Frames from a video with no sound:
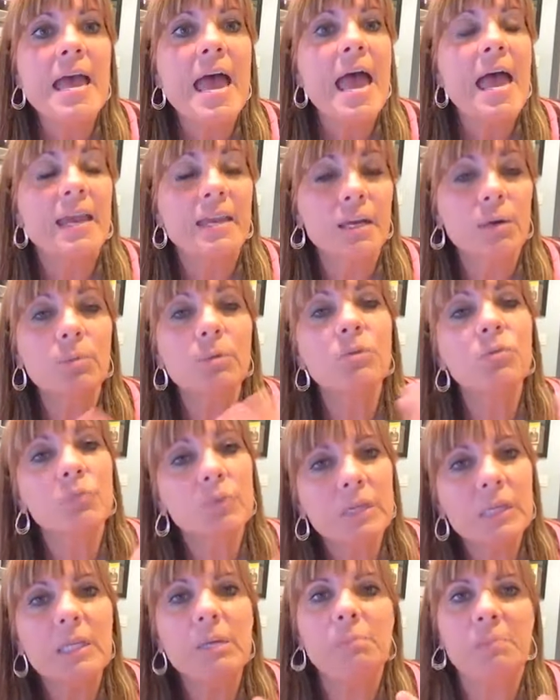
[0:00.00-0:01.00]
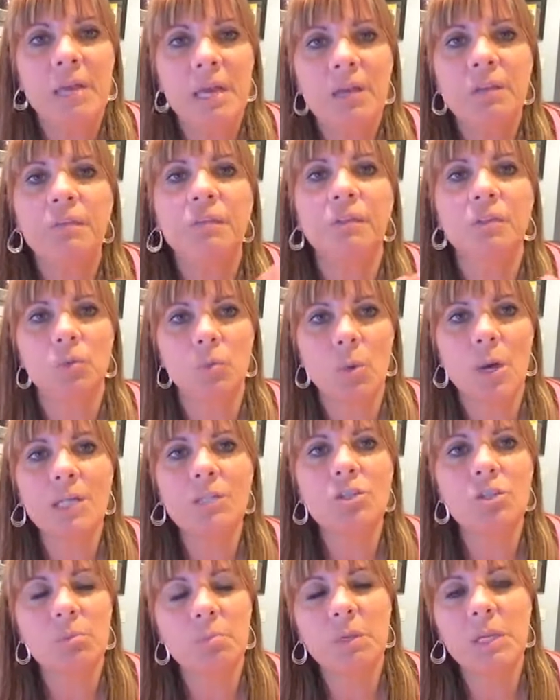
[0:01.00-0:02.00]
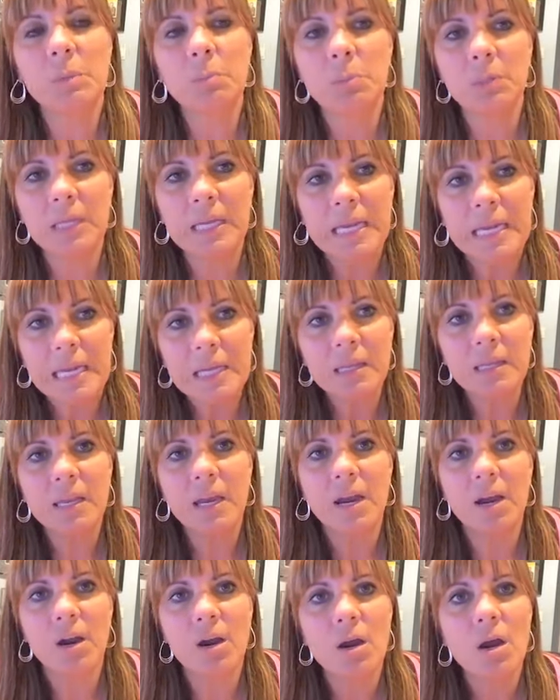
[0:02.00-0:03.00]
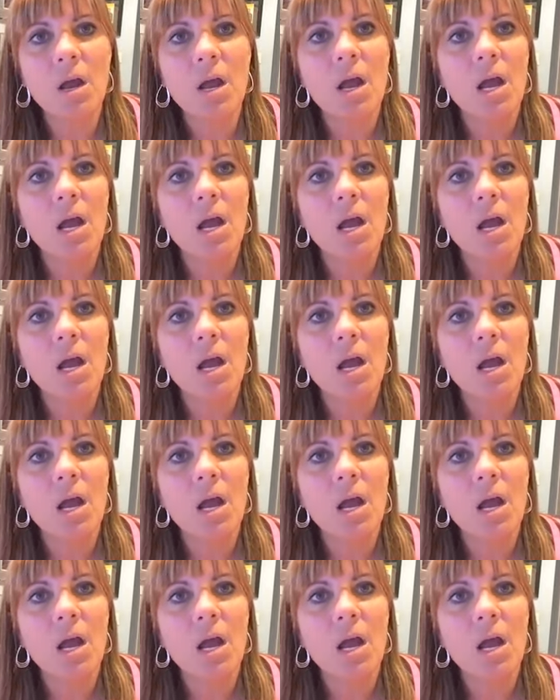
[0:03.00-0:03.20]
and it was really painful to watch the people in there